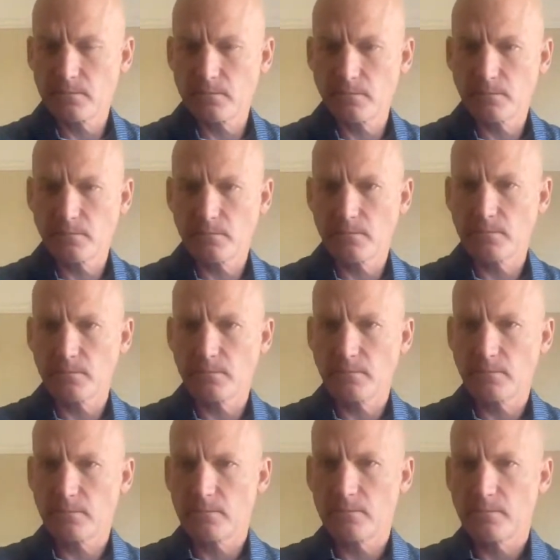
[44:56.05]

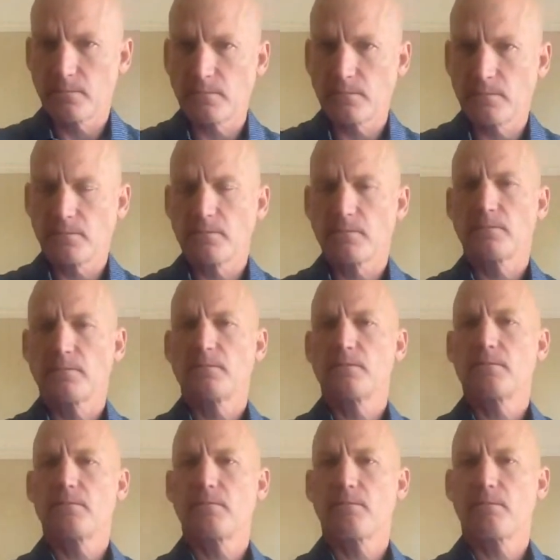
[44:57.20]

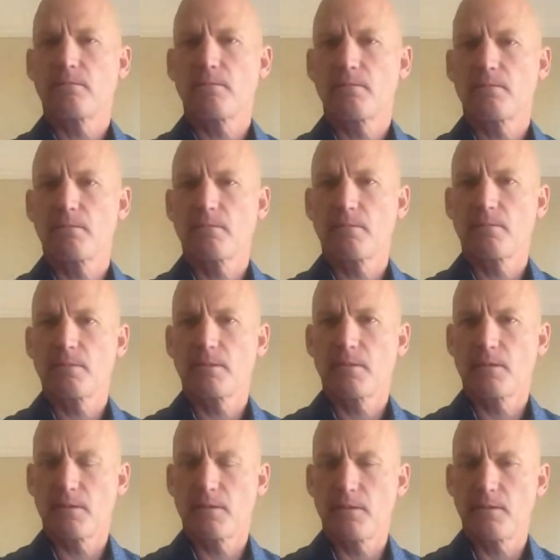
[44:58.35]

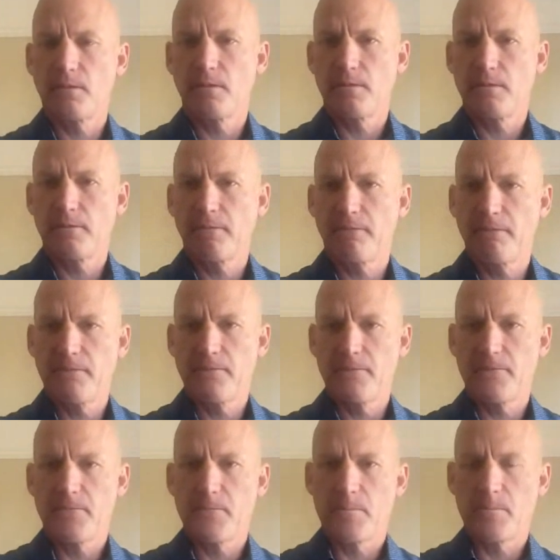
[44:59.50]

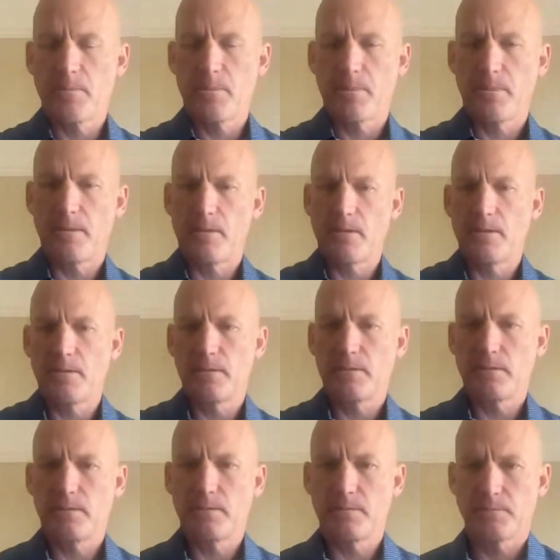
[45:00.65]

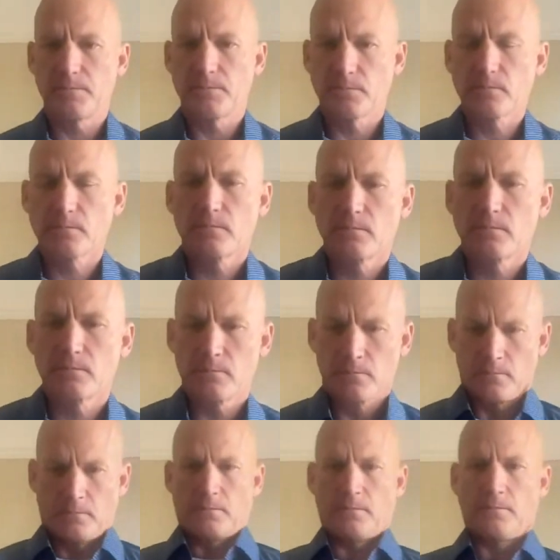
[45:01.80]

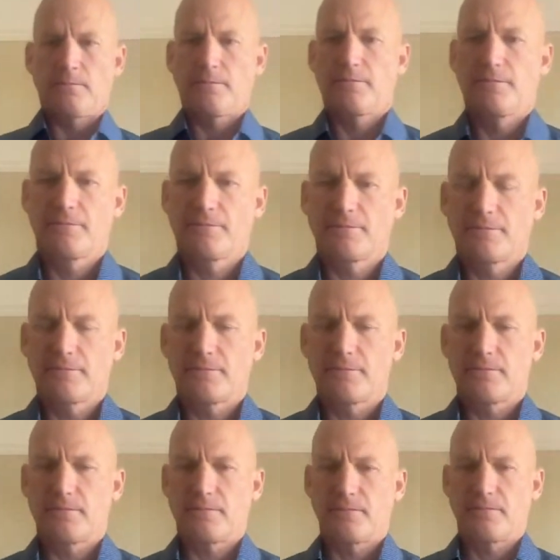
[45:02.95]
(not speaking)